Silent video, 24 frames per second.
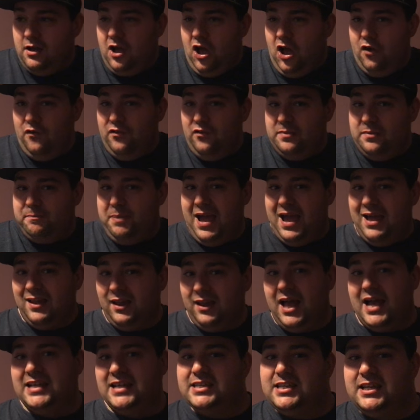hopefully better
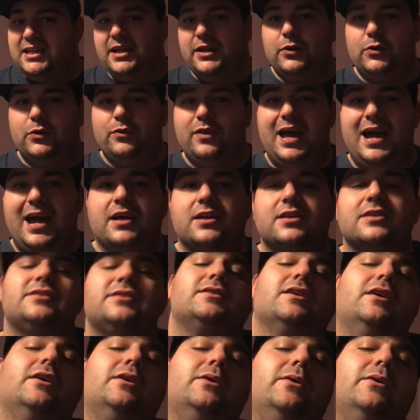lighting and all that.
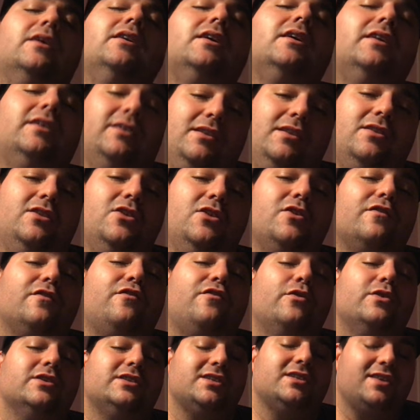So look
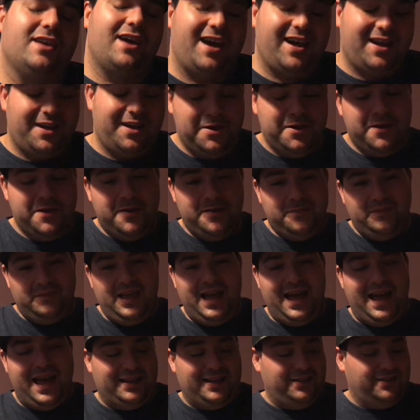forward to that.
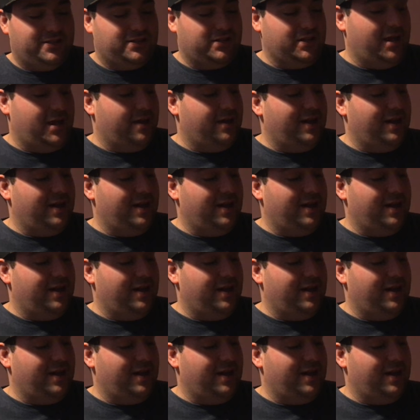And